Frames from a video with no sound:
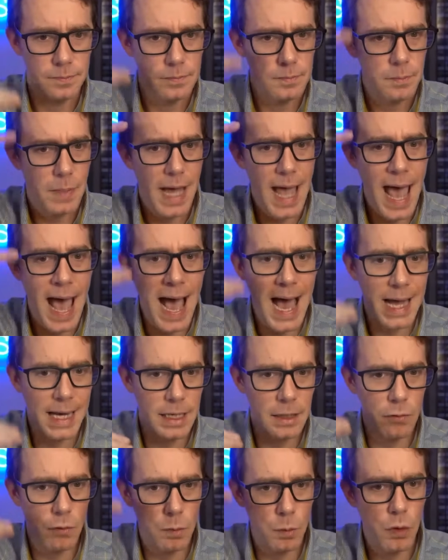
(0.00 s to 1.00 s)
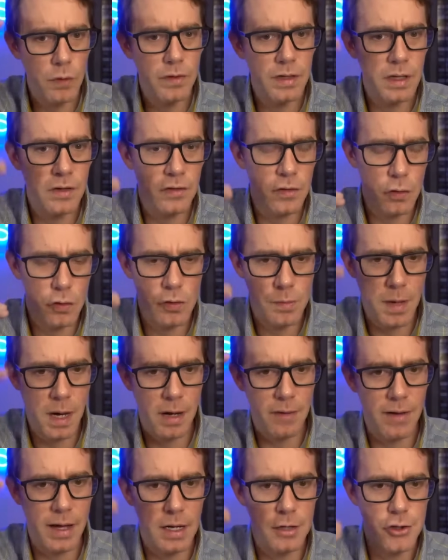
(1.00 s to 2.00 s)
by adding, removing this huge amount
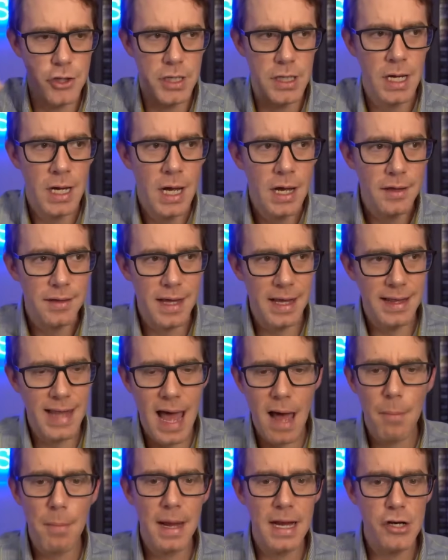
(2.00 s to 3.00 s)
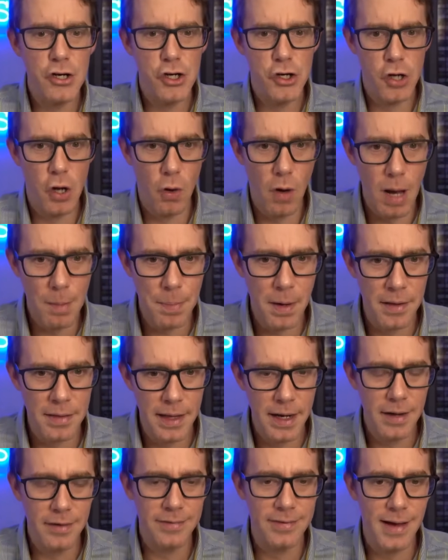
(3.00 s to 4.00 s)
of energy, then that may show up on
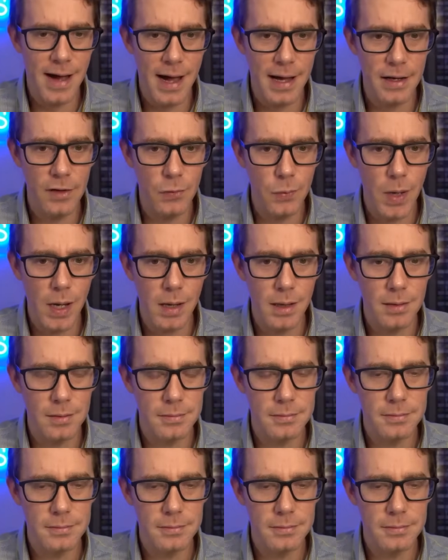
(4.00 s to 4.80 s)
their side as well.